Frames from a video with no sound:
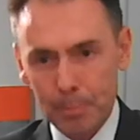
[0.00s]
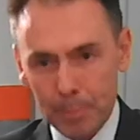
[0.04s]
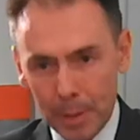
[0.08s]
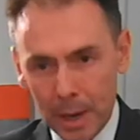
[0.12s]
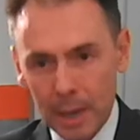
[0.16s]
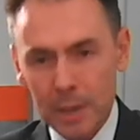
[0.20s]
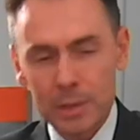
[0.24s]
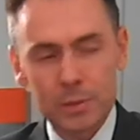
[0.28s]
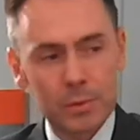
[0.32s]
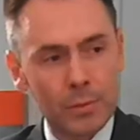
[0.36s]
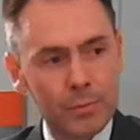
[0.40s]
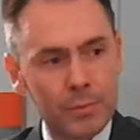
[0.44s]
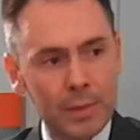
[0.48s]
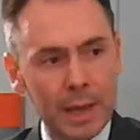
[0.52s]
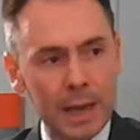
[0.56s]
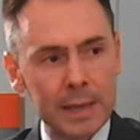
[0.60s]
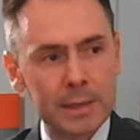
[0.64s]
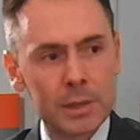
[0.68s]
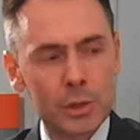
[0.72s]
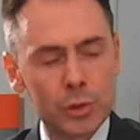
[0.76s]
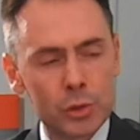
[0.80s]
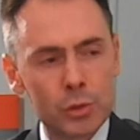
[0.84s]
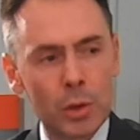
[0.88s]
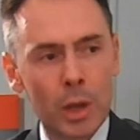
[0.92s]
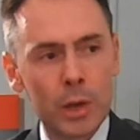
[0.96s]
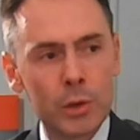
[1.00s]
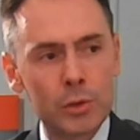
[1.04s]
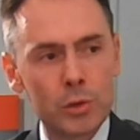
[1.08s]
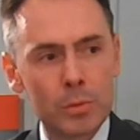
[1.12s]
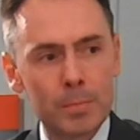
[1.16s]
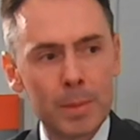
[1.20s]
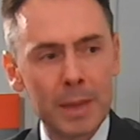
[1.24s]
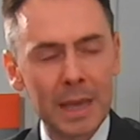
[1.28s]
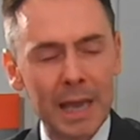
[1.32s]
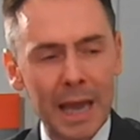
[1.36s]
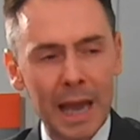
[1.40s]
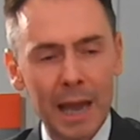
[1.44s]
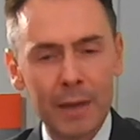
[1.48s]
part of that is going to
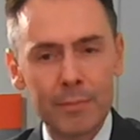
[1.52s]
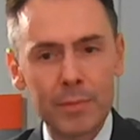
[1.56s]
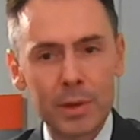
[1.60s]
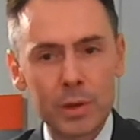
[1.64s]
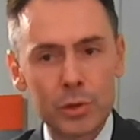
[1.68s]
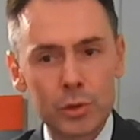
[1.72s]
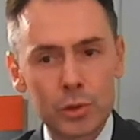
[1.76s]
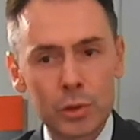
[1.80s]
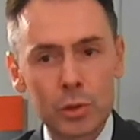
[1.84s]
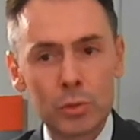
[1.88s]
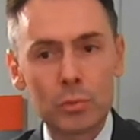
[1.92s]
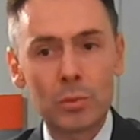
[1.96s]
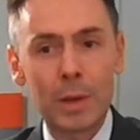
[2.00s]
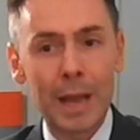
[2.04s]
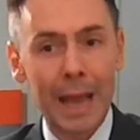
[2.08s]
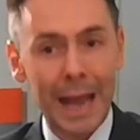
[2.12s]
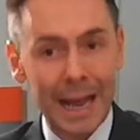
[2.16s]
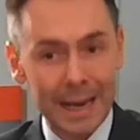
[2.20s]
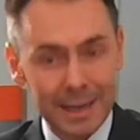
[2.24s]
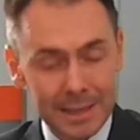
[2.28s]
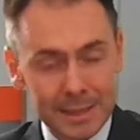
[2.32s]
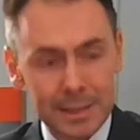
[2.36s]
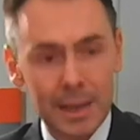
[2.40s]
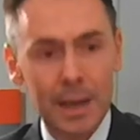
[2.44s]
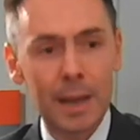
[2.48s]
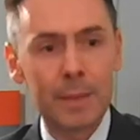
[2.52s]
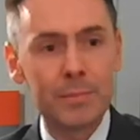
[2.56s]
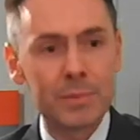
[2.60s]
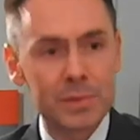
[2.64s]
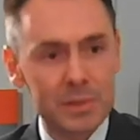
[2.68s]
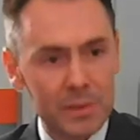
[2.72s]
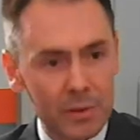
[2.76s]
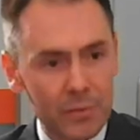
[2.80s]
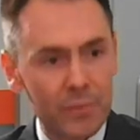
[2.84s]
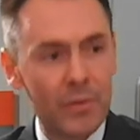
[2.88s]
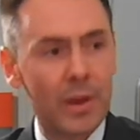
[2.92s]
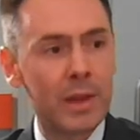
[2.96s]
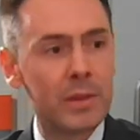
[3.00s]
be having to at times
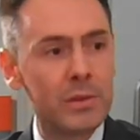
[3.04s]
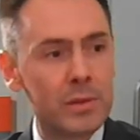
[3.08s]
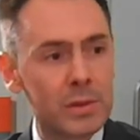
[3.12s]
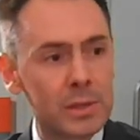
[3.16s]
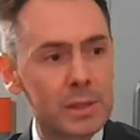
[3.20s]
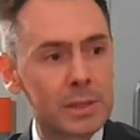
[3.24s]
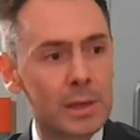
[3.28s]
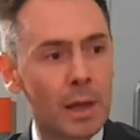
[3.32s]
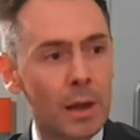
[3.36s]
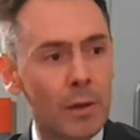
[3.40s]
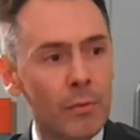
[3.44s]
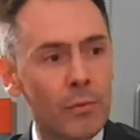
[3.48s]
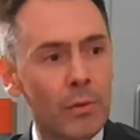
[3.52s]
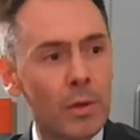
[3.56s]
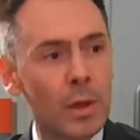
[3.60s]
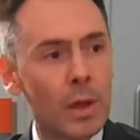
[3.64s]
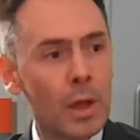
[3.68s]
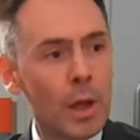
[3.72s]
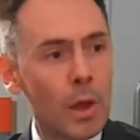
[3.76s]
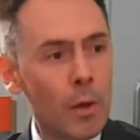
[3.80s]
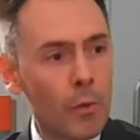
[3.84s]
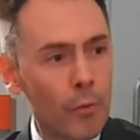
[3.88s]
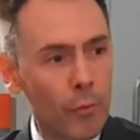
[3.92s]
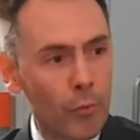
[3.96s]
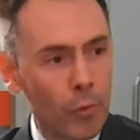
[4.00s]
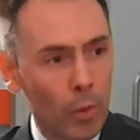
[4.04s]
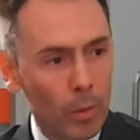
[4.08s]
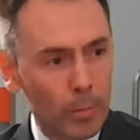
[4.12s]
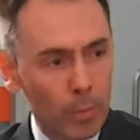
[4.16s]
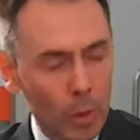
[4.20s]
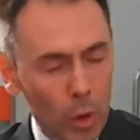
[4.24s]
defend yourself from